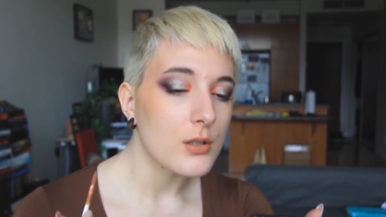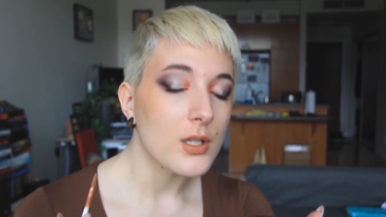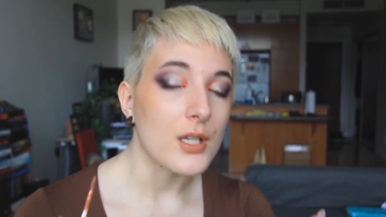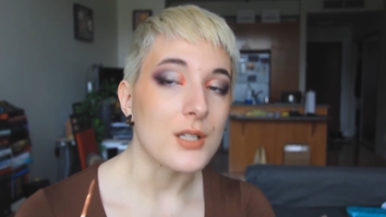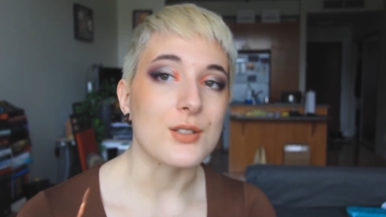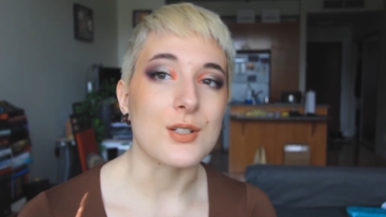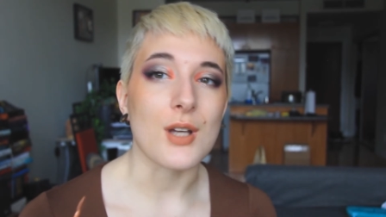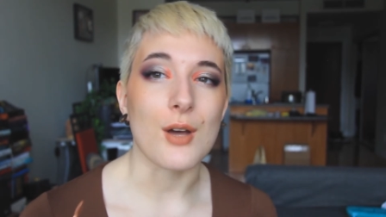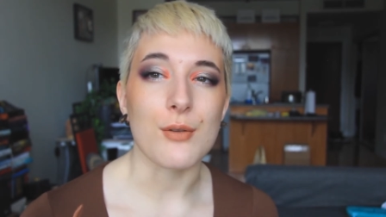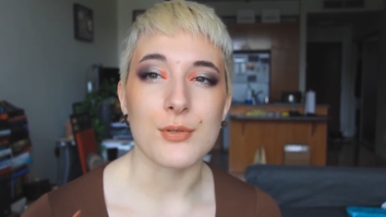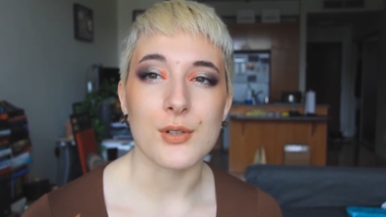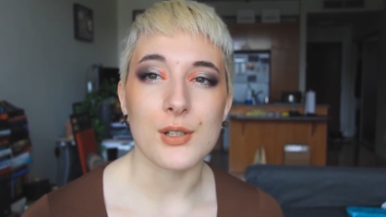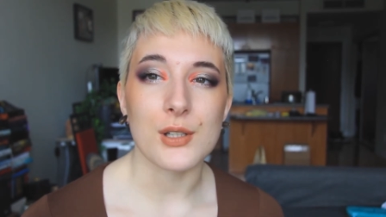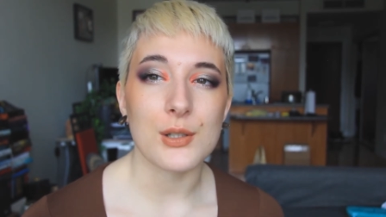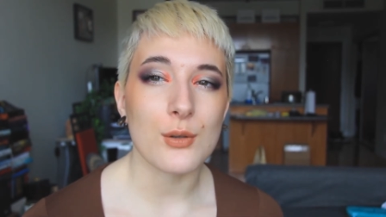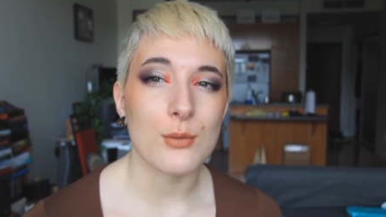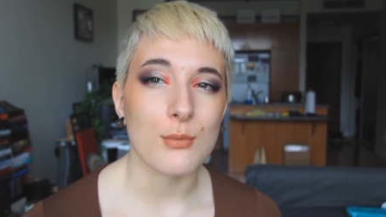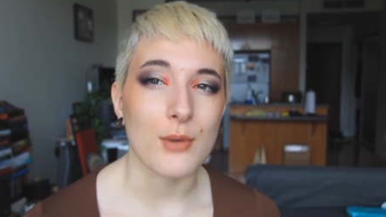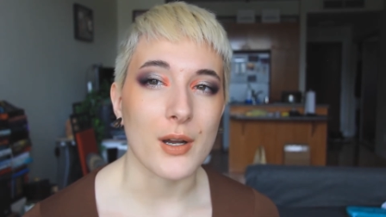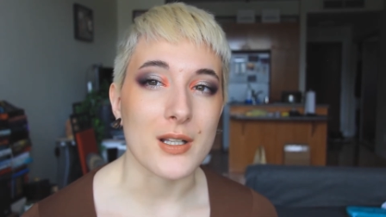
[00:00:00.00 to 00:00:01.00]
It
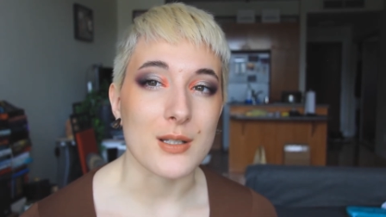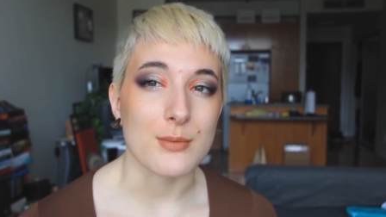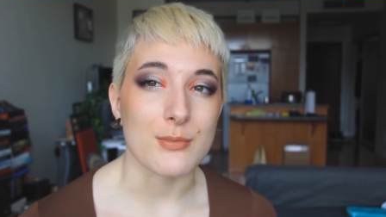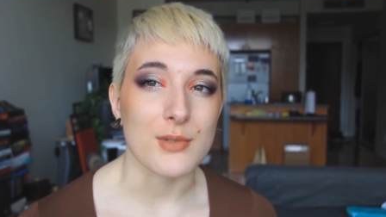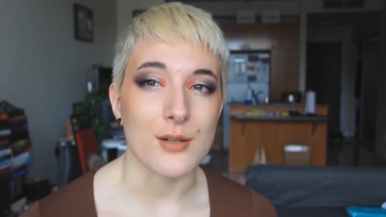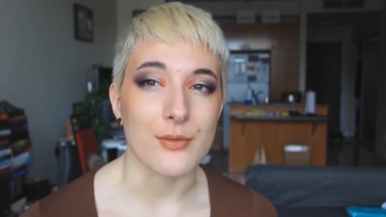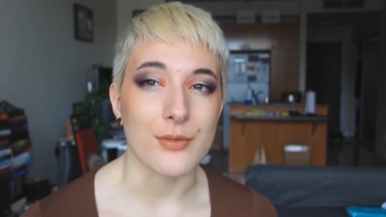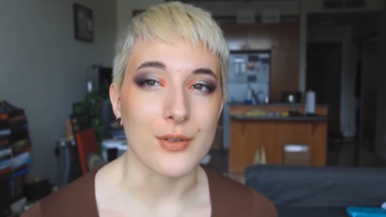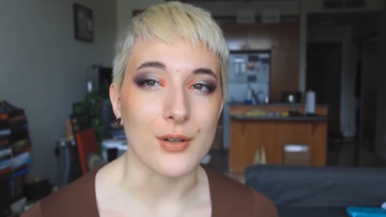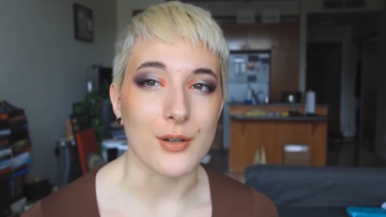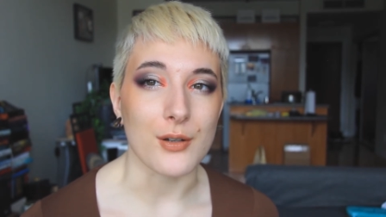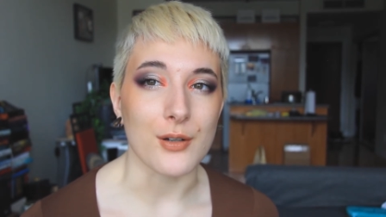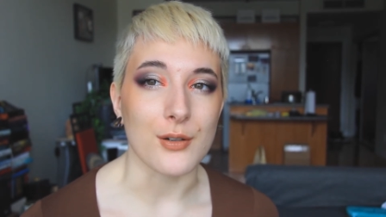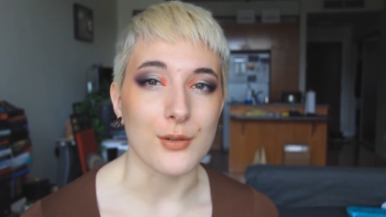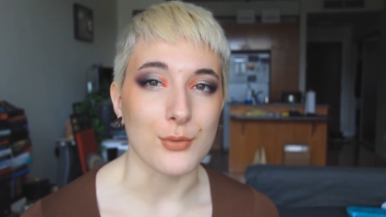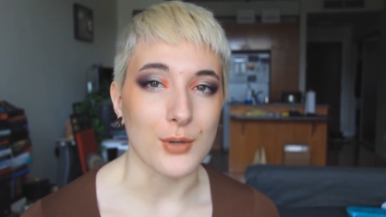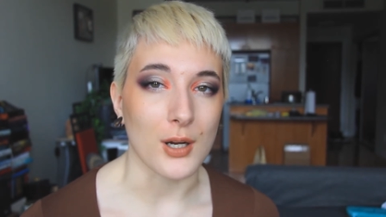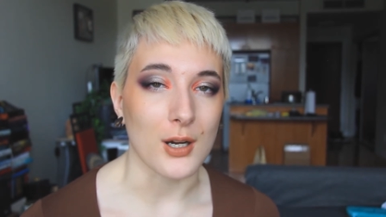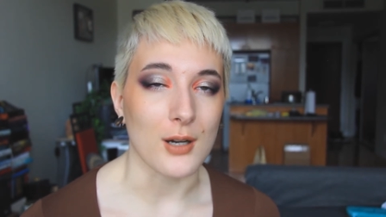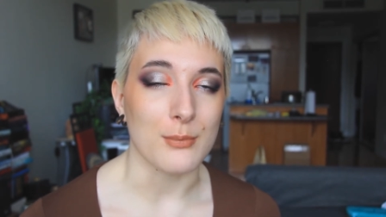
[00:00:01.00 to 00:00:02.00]
definitely reminds me of the
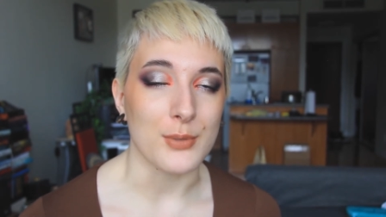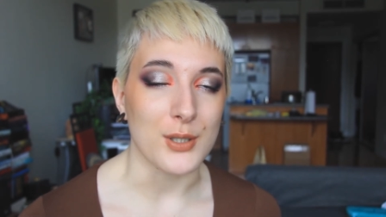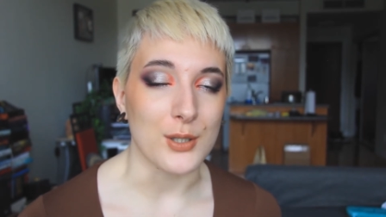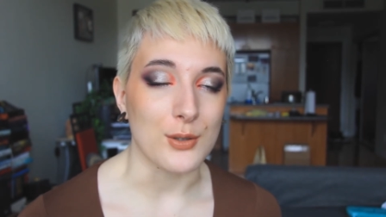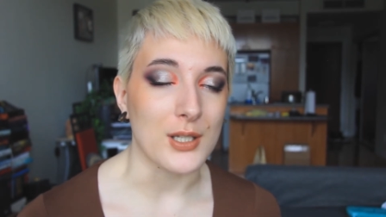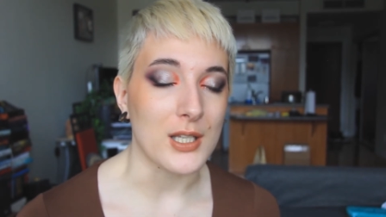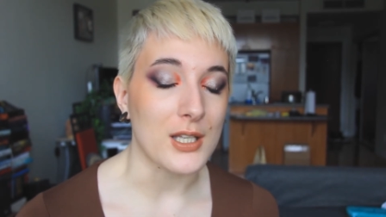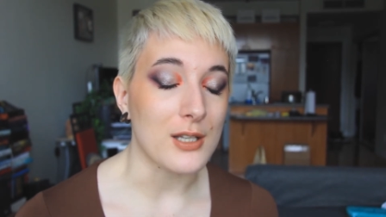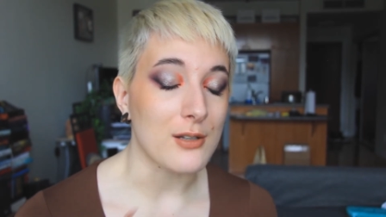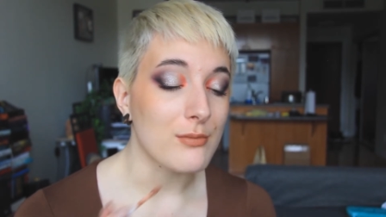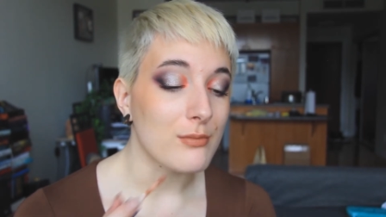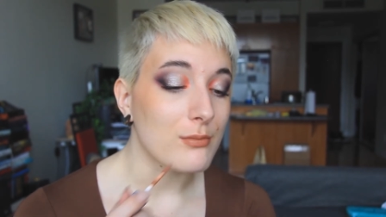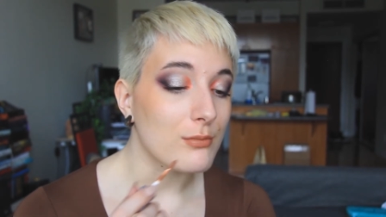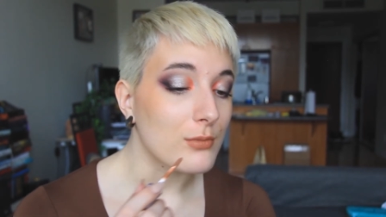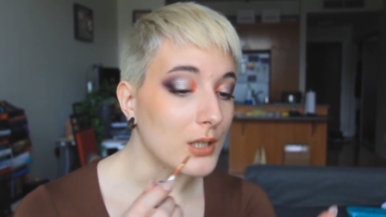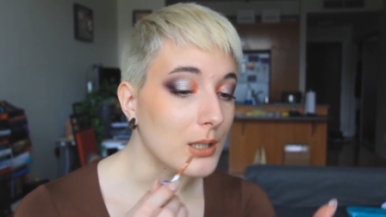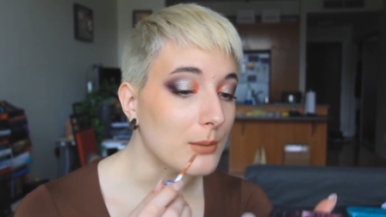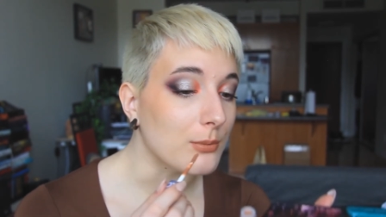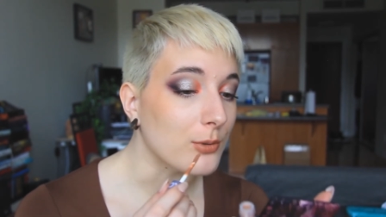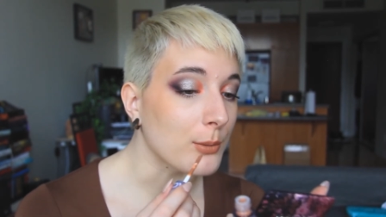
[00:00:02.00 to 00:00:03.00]
Rare Beauty
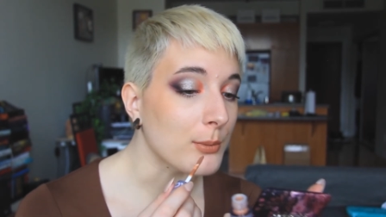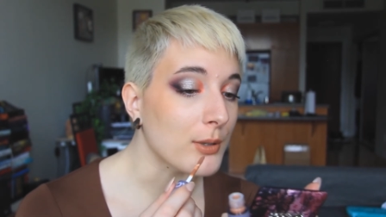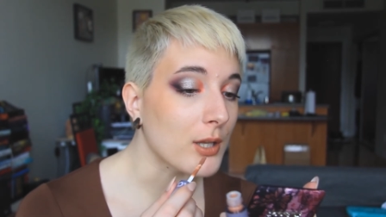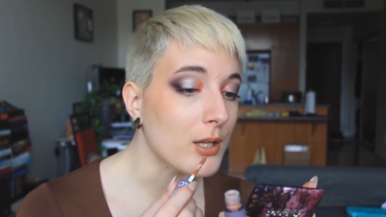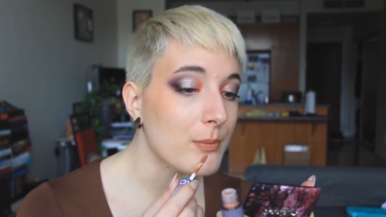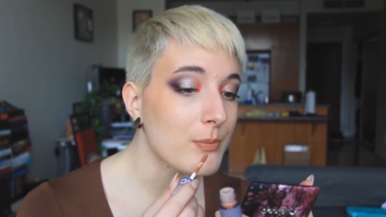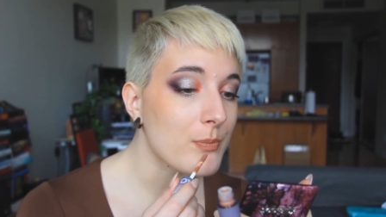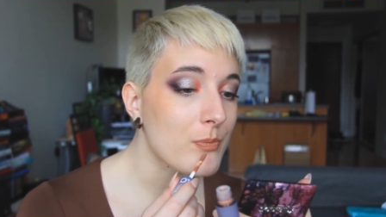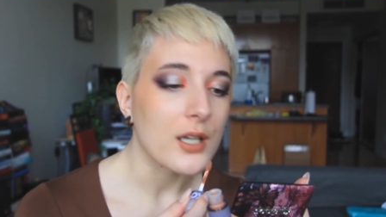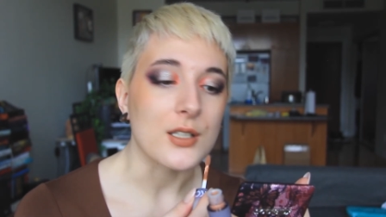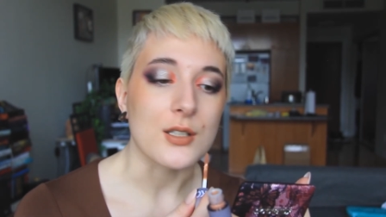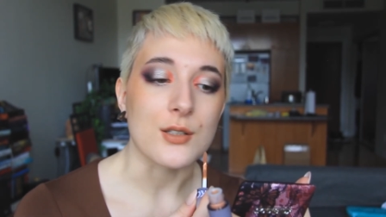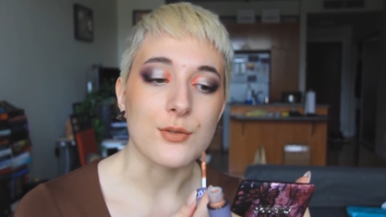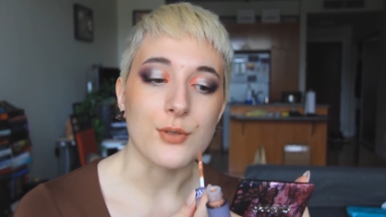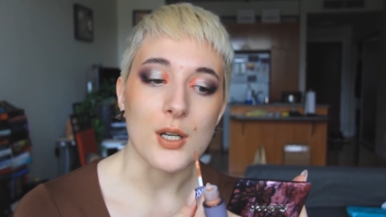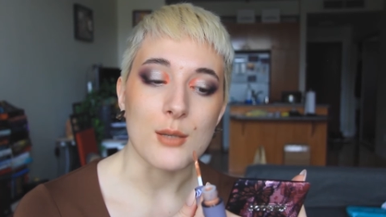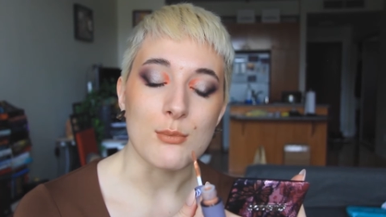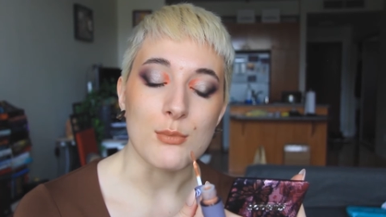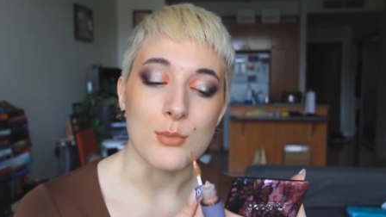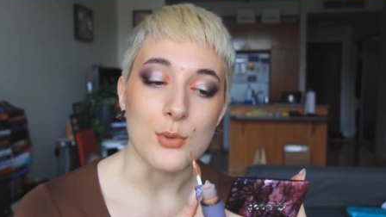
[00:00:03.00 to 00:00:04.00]
lip formula because it's
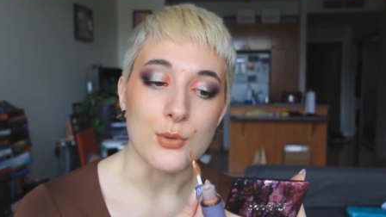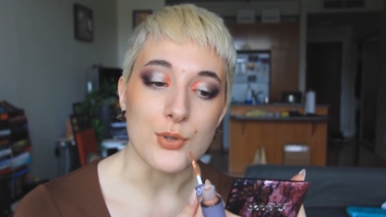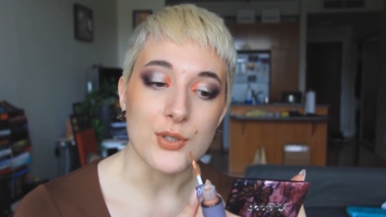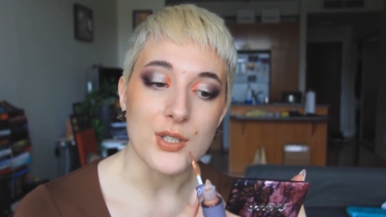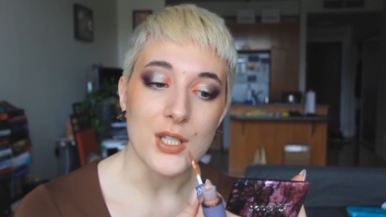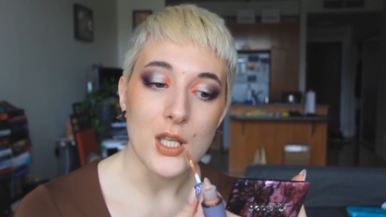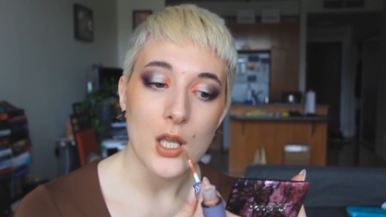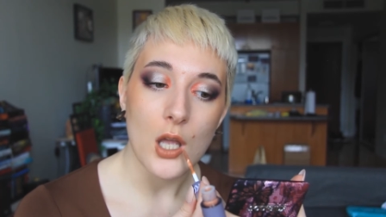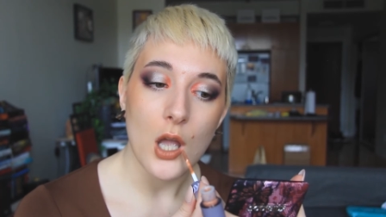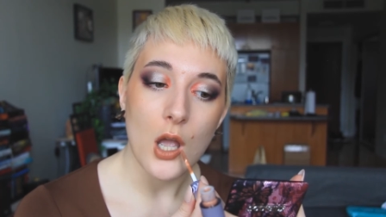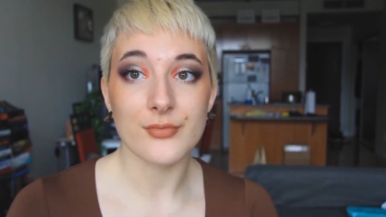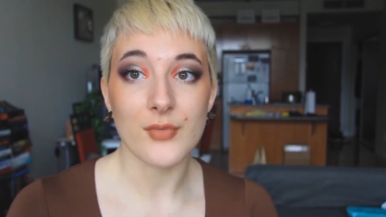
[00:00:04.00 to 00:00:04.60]
very moussey.